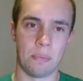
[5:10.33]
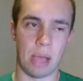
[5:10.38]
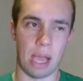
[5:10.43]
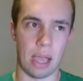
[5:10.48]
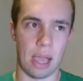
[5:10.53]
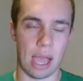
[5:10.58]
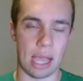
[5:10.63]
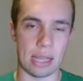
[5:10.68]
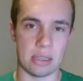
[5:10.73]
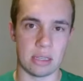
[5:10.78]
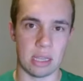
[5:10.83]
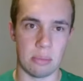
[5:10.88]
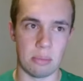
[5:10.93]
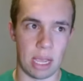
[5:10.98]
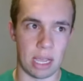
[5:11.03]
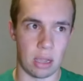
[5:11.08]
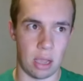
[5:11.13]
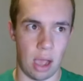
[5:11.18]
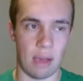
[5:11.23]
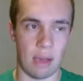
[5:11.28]
I, I'd say
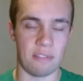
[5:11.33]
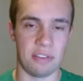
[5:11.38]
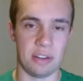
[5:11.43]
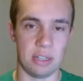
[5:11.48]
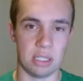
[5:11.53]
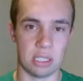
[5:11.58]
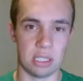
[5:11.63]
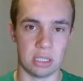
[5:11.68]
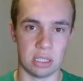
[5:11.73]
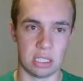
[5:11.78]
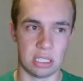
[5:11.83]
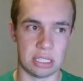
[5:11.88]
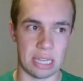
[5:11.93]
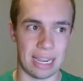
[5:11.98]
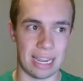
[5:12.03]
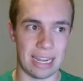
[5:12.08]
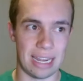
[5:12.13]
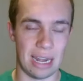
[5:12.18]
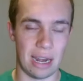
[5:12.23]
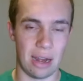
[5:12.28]
my confidence in the
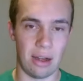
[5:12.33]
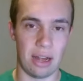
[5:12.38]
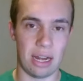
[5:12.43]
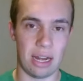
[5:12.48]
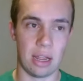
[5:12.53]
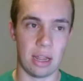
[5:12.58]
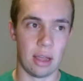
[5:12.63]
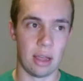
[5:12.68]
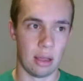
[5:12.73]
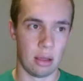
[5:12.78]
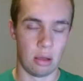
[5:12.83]
secondary